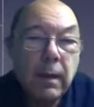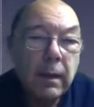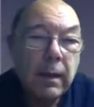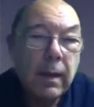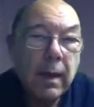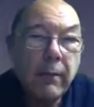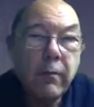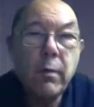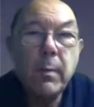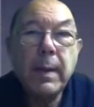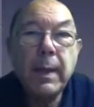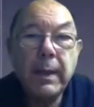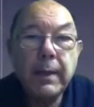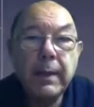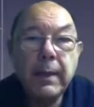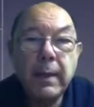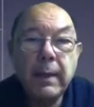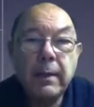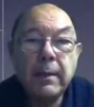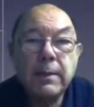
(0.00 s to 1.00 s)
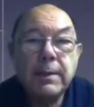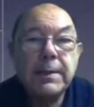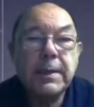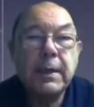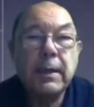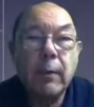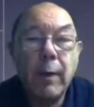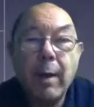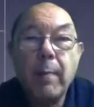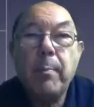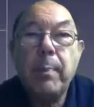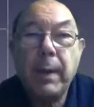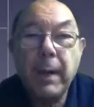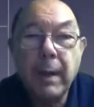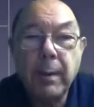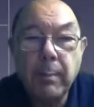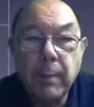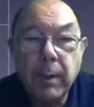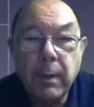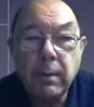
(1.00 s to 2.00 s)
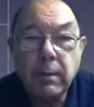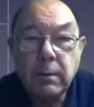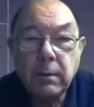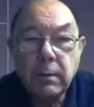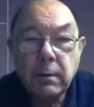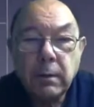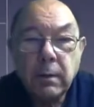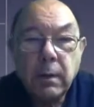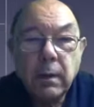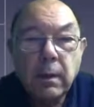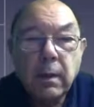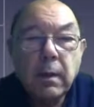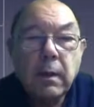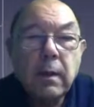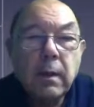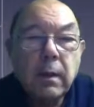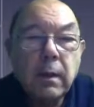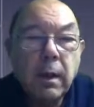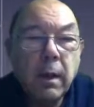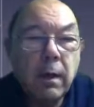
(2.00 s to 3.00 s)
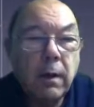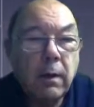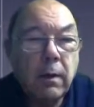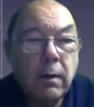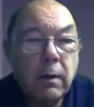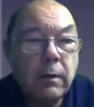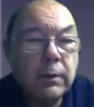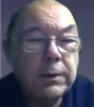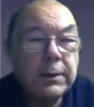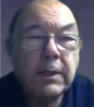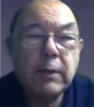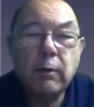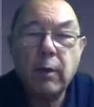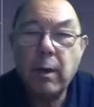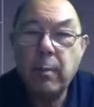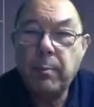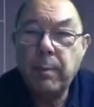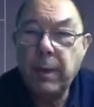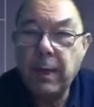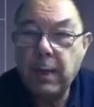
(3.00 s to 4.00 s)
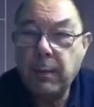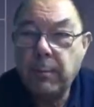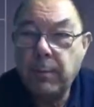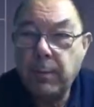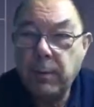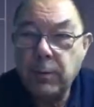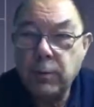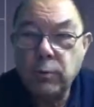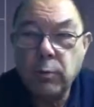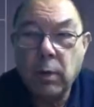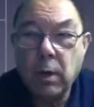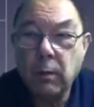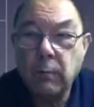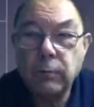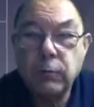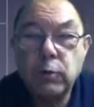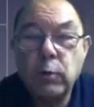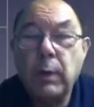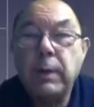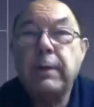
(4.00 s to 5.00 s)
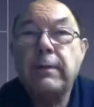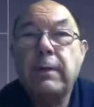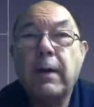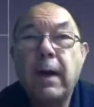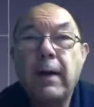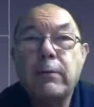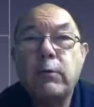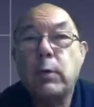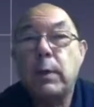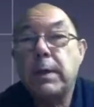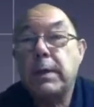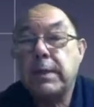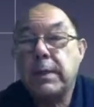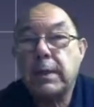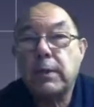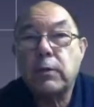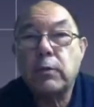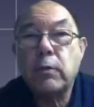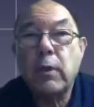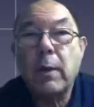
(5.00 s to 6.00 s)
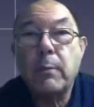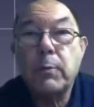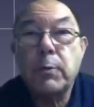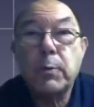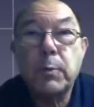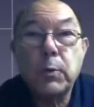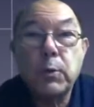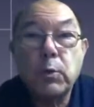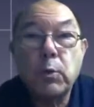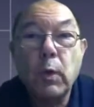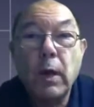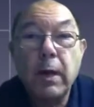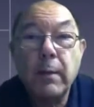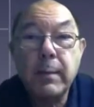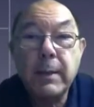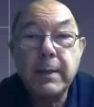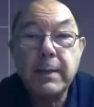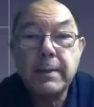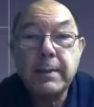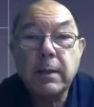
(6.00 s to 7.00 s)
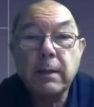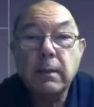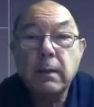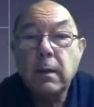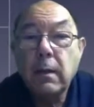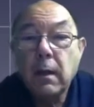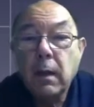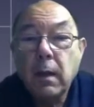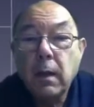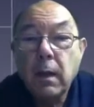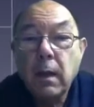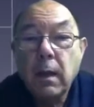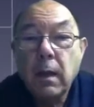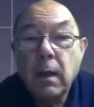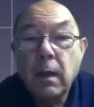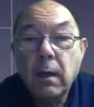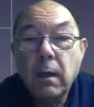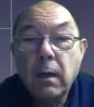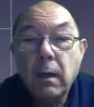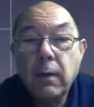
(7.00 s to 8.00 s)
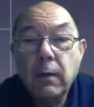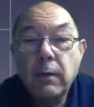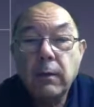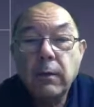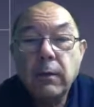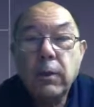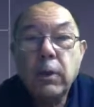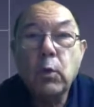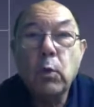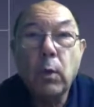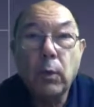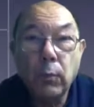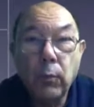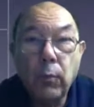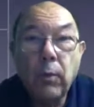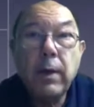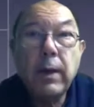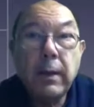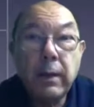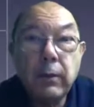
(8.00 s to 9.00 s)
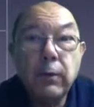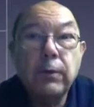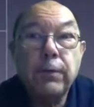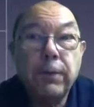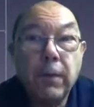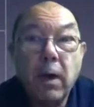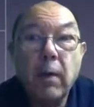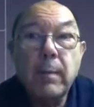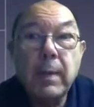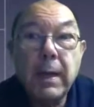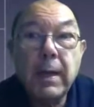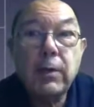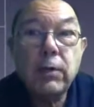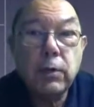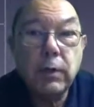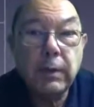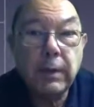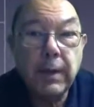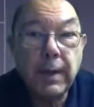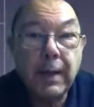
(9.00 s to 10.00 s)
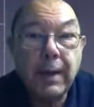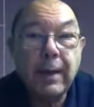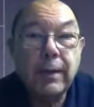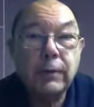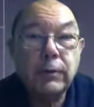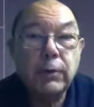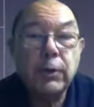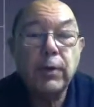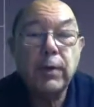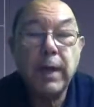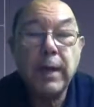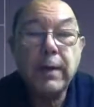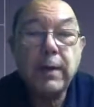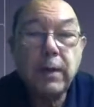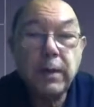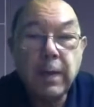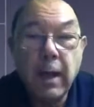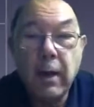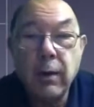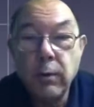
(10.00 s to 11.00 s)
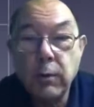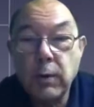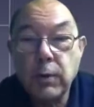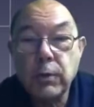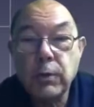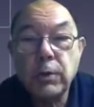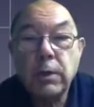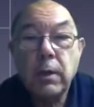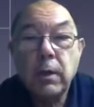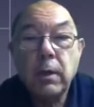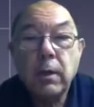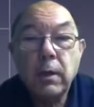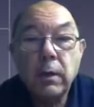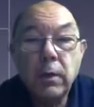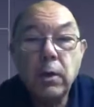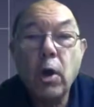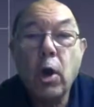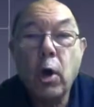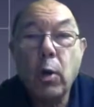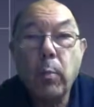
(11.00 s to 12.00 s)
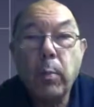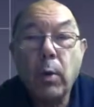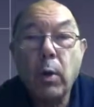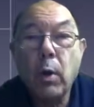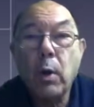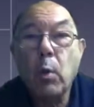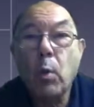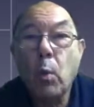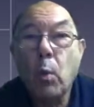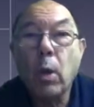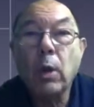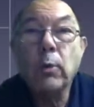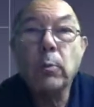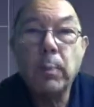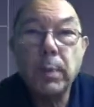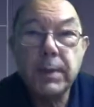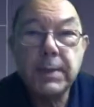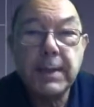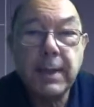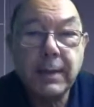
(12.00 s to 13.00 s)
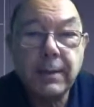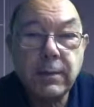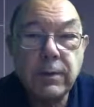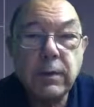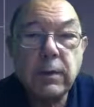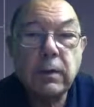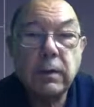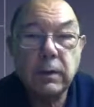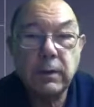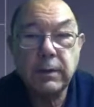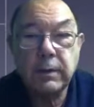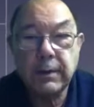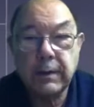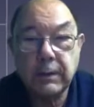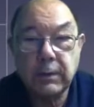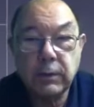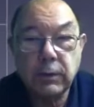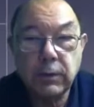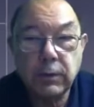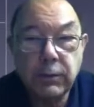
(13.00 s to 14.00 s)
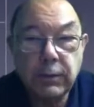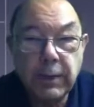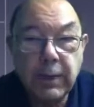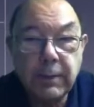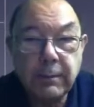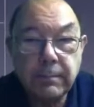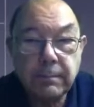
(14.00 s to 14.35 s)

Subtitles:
If you're making cigarette paper is what, 25, 26 grams per square meter. You want really good formation there. So then you're down at 0.1% consistency.